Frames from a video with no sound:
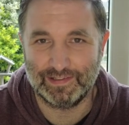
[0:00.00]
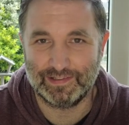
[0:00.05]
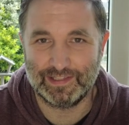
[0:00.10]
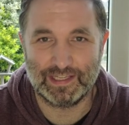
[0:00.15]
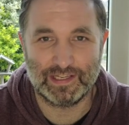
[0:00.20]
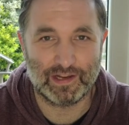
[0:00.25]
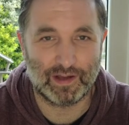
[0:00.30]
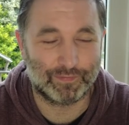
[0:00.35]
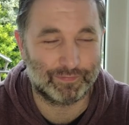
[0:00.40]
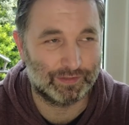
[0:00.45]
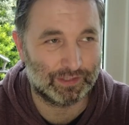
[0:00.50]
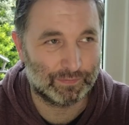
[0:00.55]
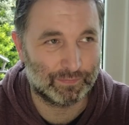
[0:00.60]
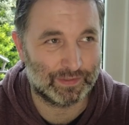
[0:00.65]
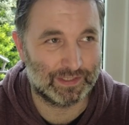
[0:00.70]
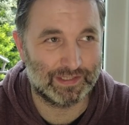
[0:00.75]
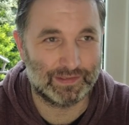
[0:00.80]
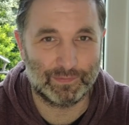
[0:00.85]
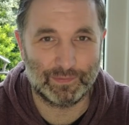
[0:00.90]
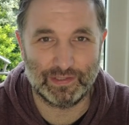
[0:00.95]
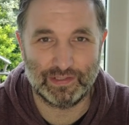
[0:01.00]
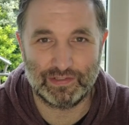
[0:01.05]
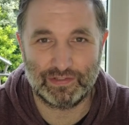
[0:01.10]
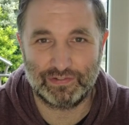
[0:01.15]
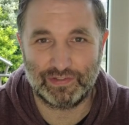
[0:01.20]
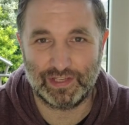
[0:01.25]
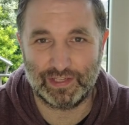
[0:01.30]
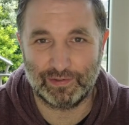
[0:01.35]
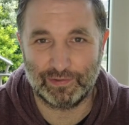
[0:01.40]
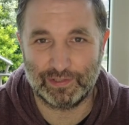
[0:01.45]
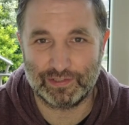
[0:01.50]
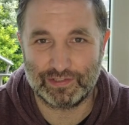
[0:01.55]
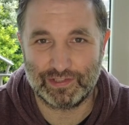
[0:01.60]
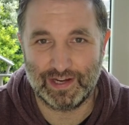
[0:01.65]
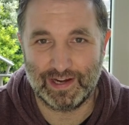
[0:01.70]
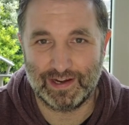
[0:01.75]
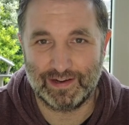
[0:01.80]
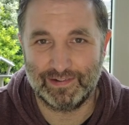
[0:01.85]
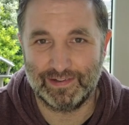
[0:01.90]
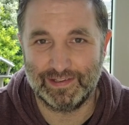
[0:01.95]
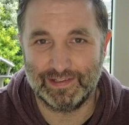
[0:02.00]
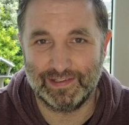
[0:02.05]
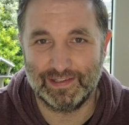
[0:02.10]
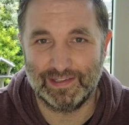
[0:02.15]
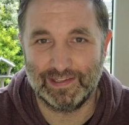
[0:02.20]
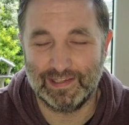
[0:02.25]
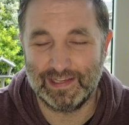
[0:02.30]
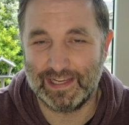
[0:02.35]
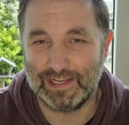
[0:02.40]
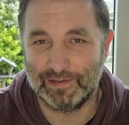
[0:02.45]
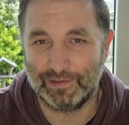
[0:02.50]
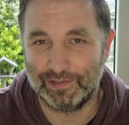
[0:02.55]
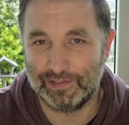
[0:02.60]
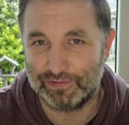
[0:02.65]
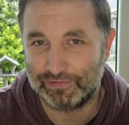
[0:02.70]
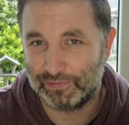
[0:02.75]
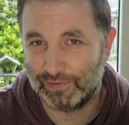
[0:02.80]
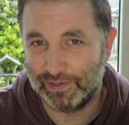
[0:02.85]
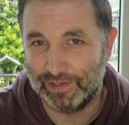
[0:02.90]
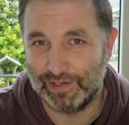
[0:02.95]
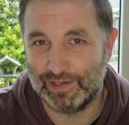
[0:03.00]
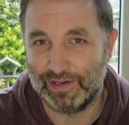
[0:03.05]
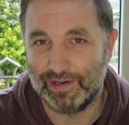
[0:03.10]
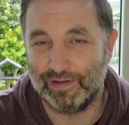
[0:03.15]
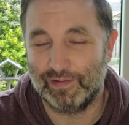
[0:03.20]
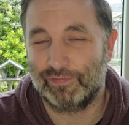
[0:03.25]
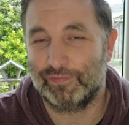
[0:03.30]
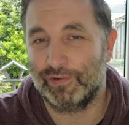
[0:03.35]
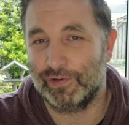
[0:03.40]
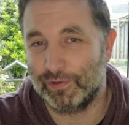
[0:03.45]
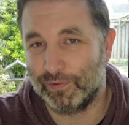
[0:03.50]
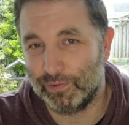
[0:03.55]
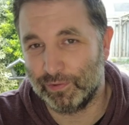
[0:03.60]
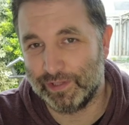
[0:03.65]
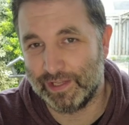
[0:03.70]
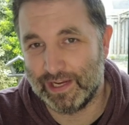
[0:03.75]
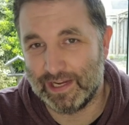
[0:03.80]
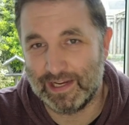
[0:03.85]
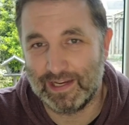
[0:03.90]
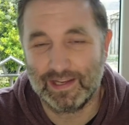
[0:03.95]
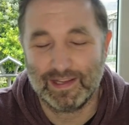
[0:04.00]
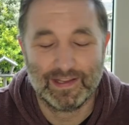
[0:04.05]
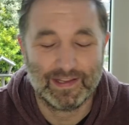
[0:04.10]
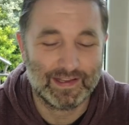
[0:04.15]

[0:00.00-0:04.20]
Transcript: did nothing. We sit on a chair and laid on the sun for the whole day.